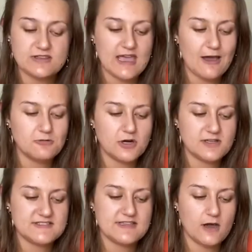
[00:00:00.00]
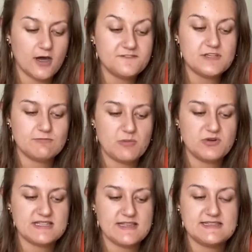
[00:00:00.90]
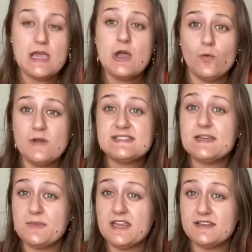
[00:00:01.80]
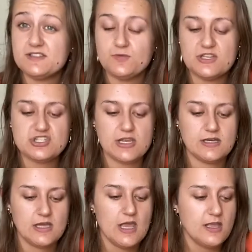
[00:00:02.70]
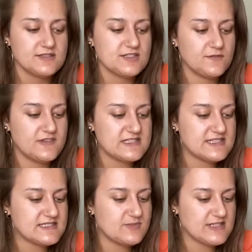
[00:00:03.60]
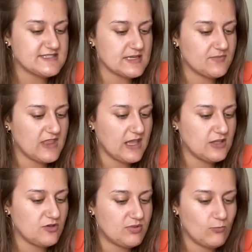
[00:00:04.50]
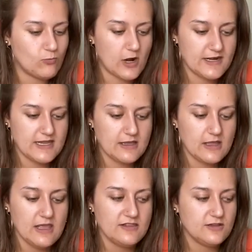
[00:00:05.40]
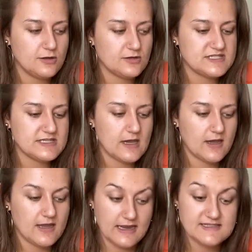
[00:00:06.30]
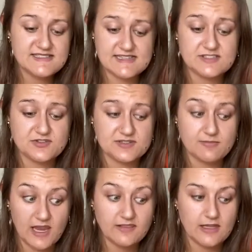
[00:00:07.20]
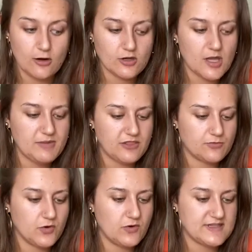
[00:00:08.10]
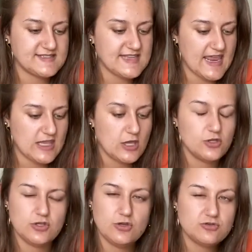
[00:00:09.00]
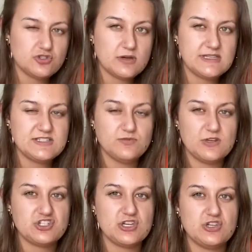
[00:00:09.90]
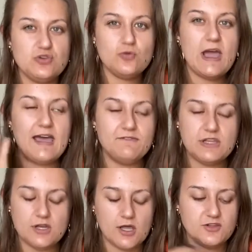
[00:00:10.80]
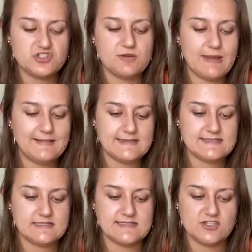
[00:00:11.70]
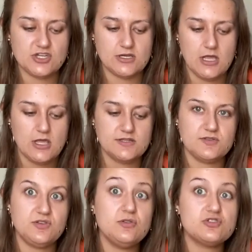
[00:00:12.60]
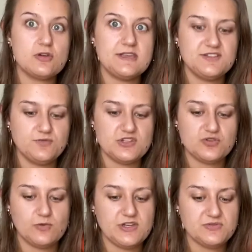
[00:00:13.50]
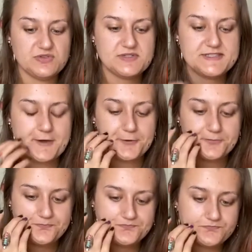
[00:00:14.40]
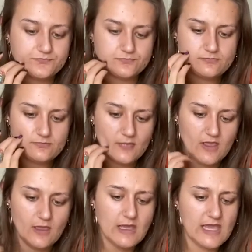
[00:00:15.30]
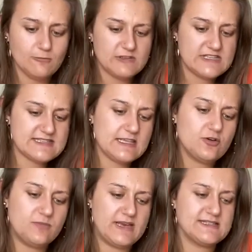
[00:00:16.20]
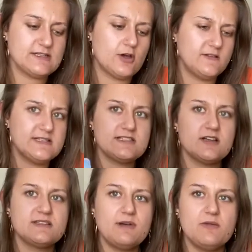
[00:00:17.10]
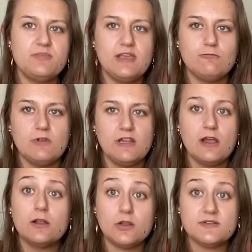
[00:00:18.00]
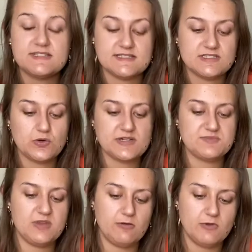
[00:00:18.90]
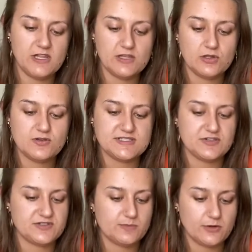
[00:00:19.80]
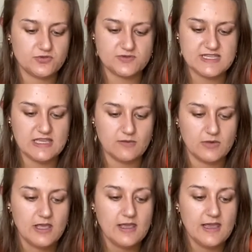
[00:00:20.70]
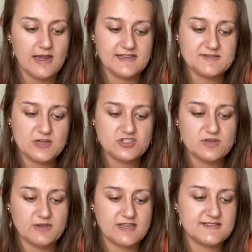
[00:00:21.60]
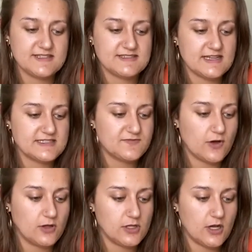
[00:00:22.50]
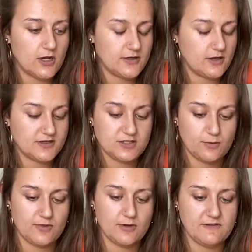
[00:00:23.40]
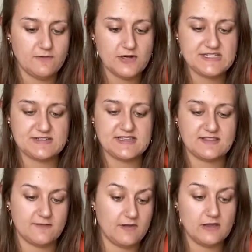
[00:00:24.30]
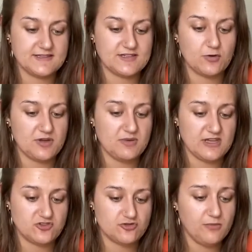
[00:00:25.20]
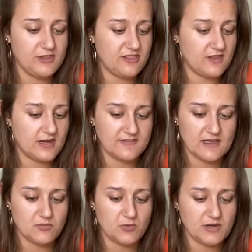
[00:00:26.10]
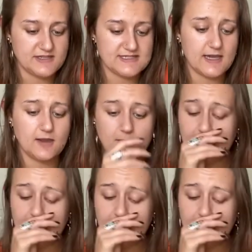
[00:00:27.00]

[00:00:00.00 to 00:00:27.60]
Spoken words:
The owl often represents wisdom and intuition. So if this has been something you've been wanting, your ancestors mainly are coming through and saying, use your intuition. You have the knowledge to make this decision. So use your intuition when you do so. And with this Eagle Medicine card, this talks about being really close to source, being really close to your spiritual team. And especially because this does fall on October 31st, the veil is going to be extremely thin at that moment in time.